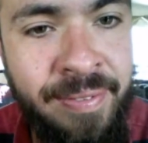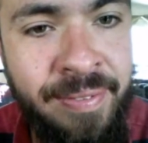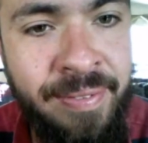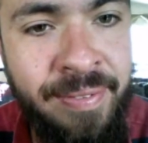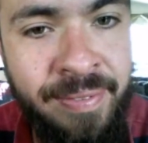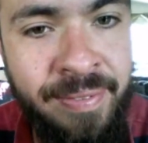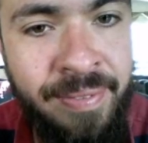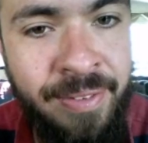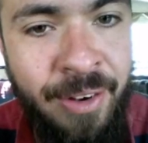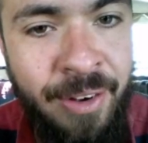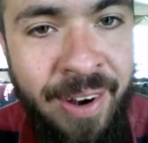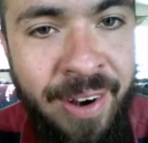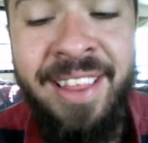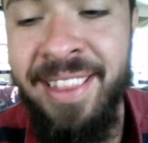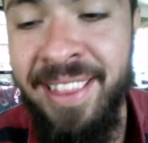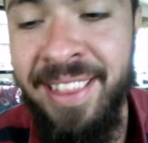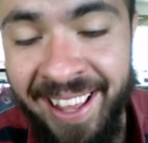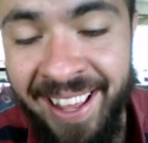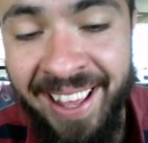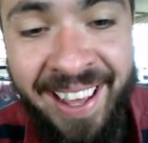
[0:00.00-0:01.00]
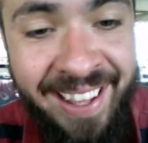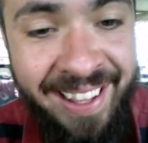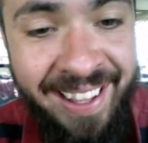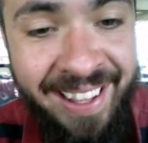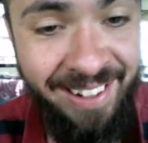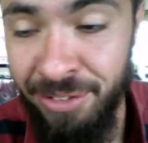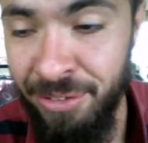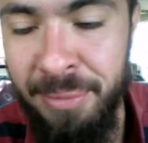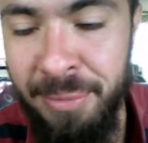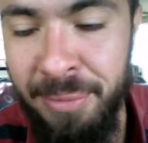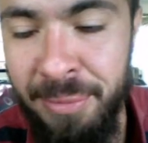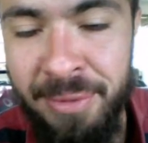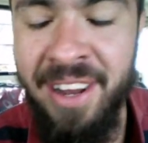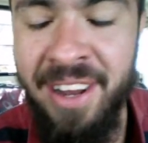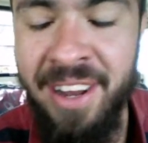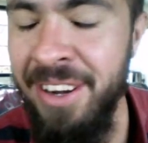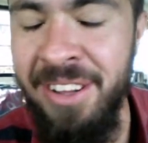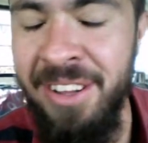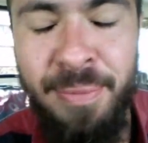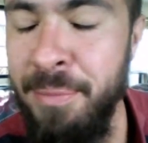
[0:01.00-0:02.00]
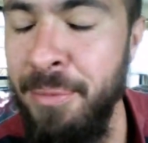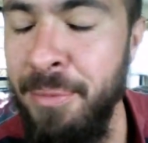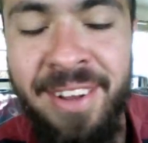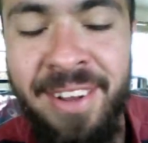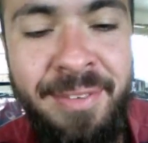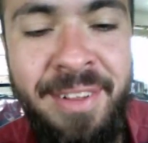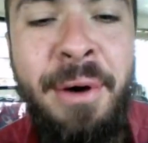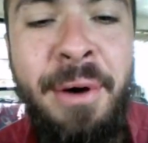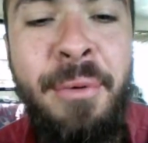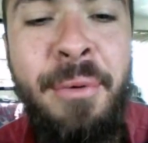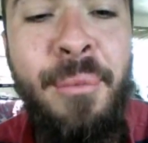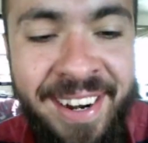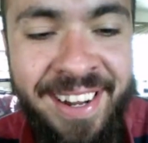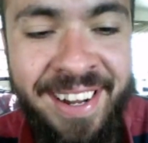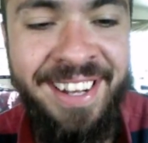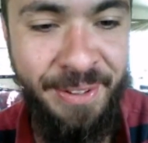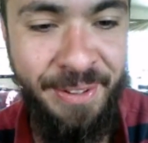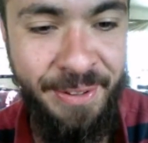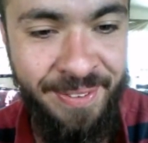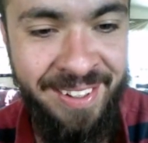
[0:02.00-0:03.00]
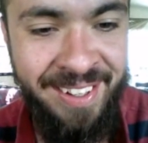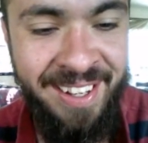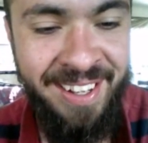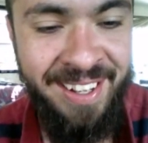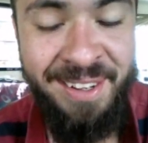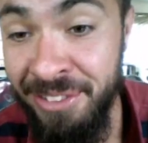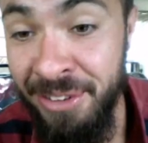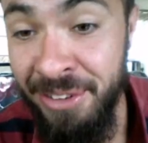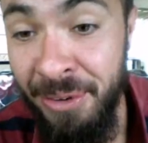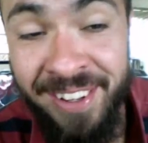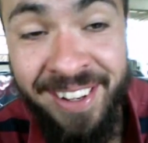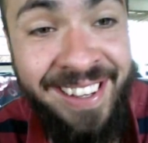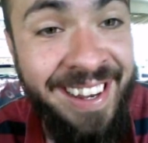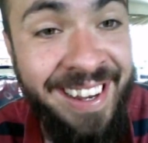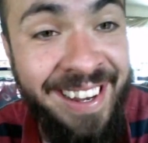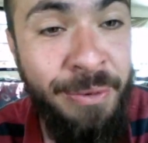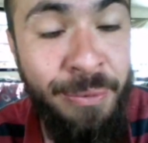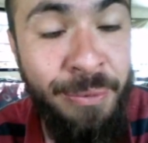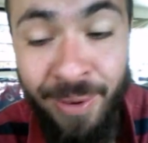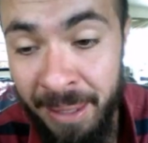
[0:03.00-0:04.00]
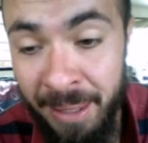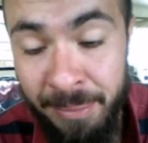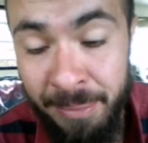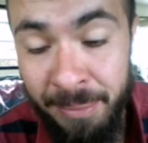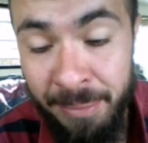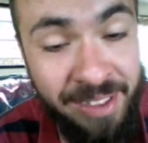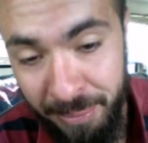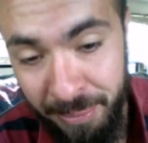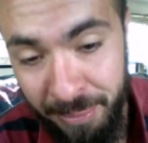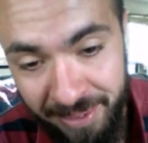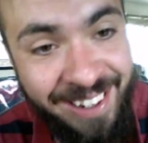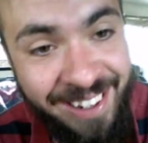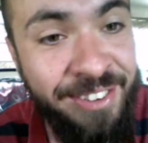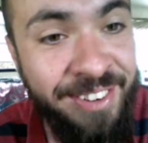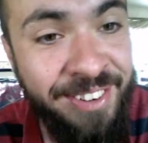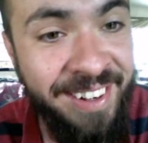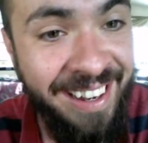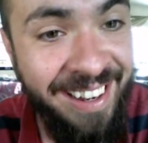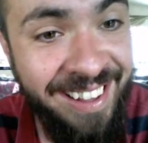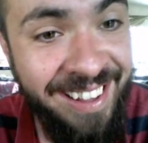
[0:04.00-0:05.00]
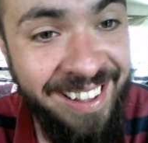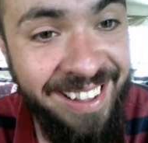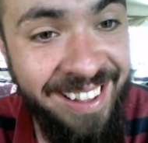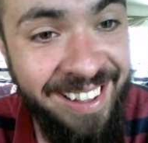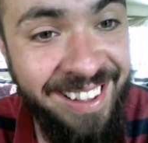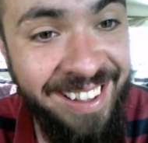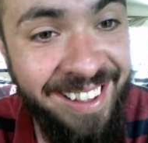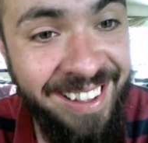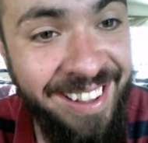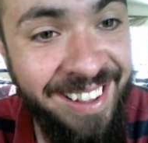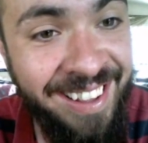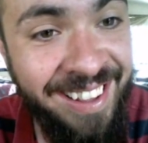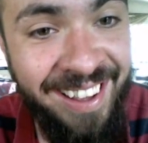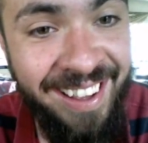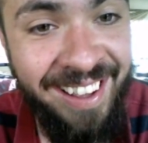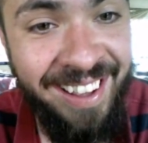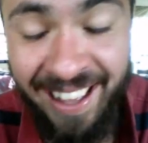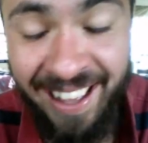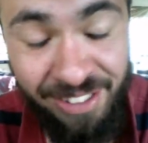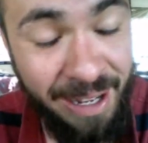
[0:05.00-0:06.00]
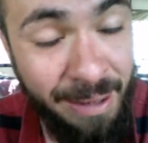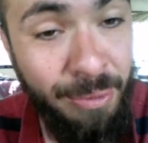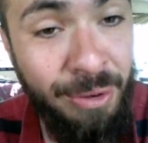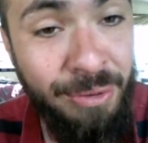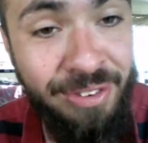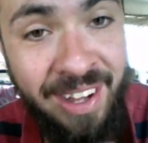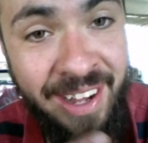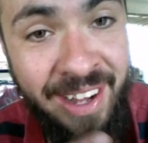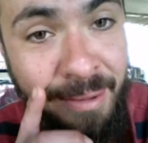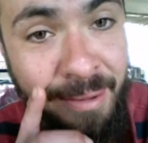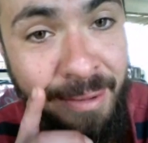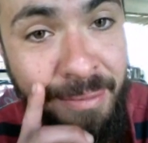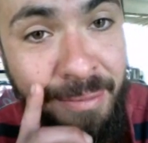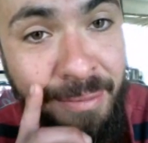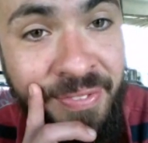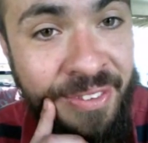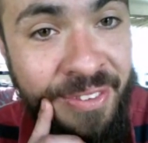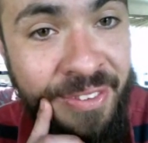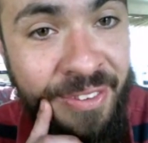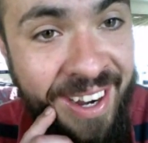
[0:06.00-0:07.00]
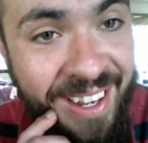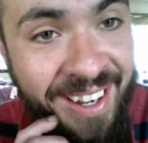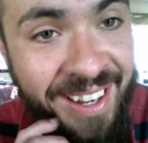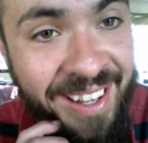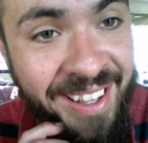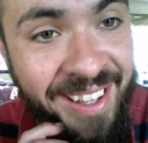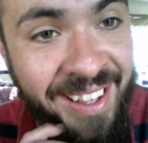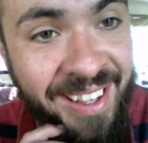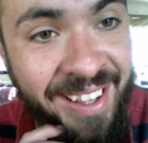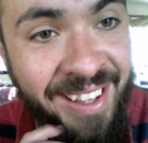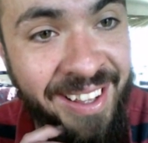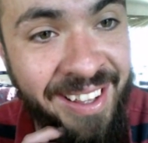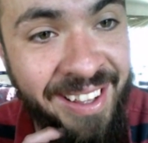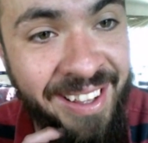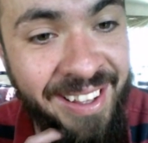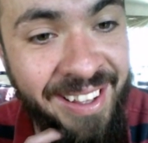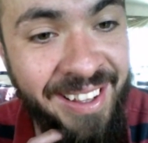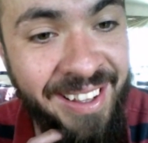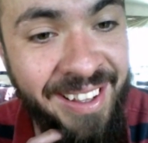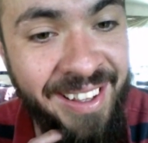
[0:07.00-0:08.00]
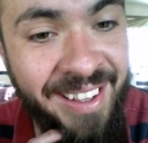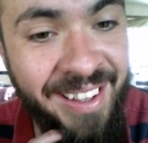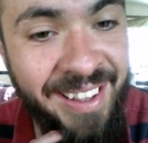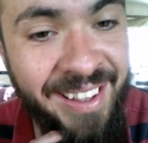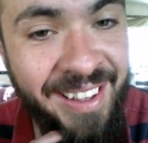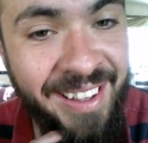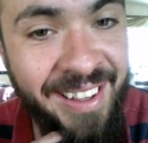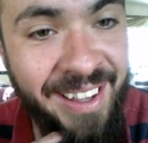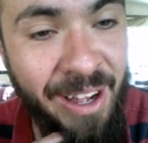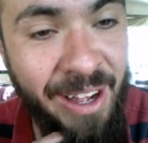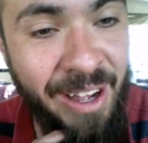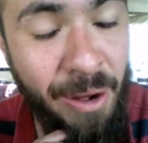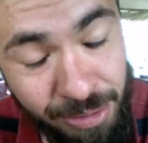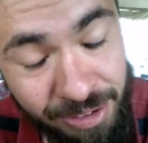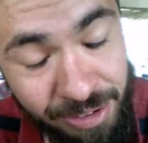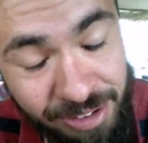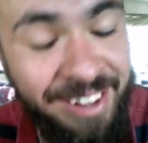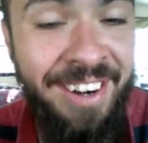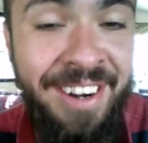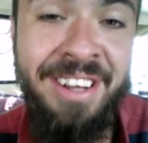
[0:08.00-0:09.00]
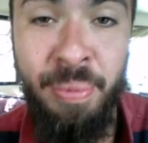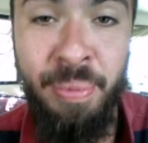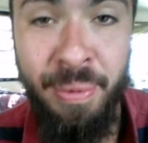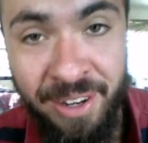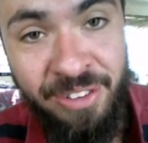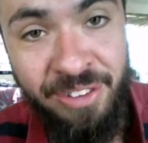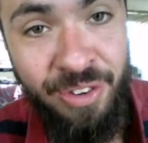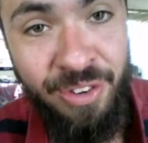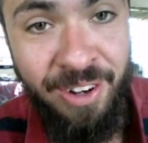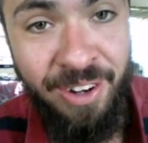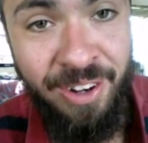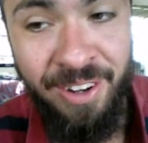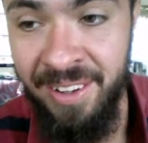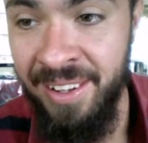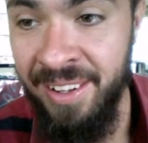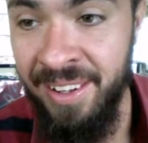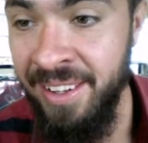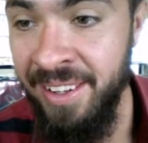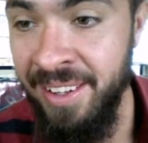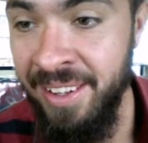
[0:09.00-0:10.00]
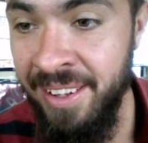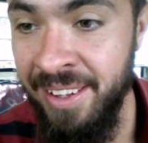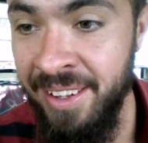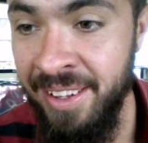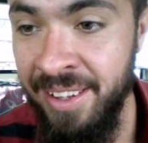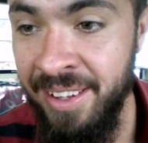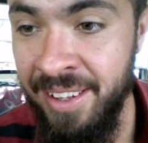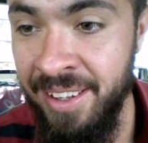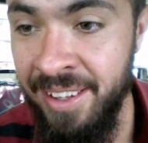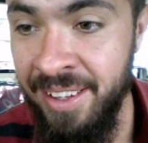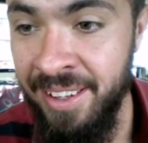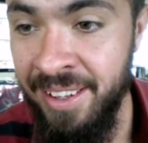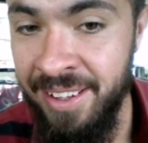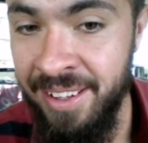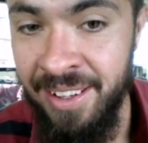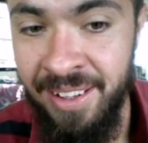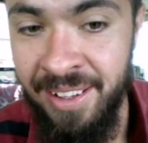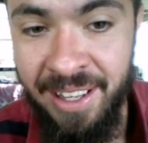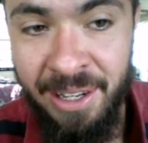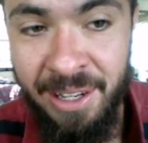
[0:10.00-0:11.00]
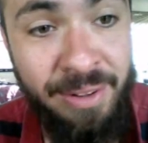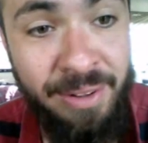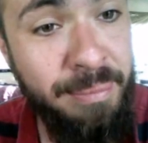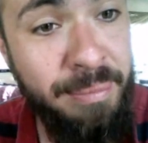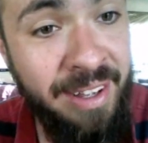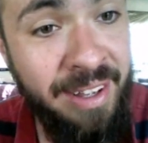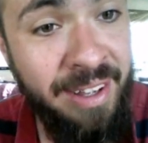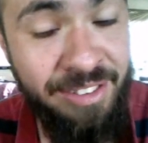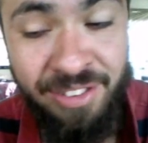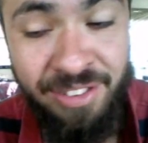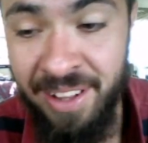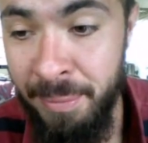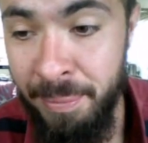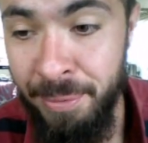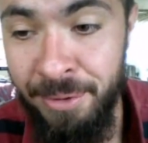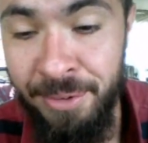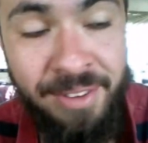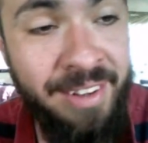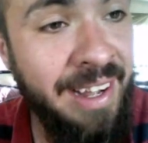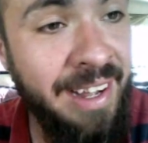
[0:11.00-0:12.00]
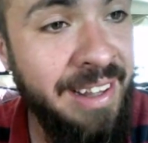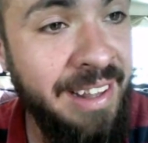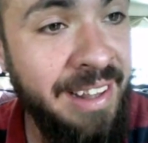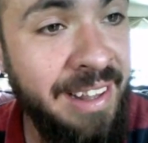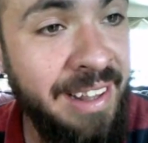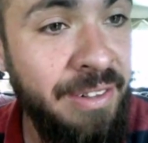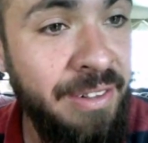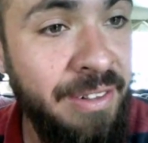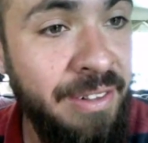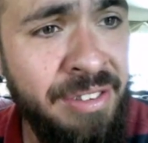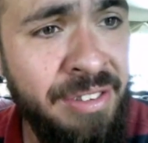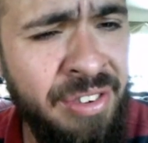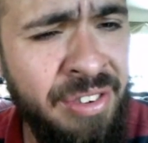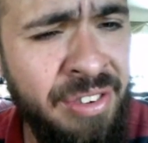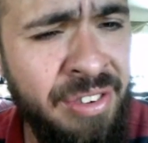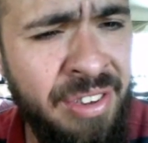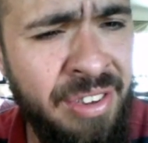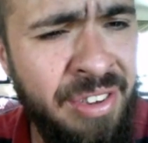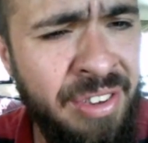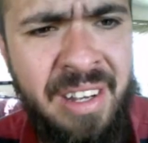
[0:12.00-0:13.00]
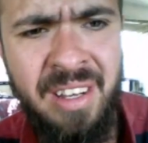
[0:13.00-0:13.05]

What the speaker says: Right? The end. This is tribulation. I already spent more time than I wanted to. But it's going to continue. Why? Because of tribulation. You can't stop, won't stop. Alright? I hope this was a learning experience for y'all. Anyways, I'm done. It's April 19th, 2016.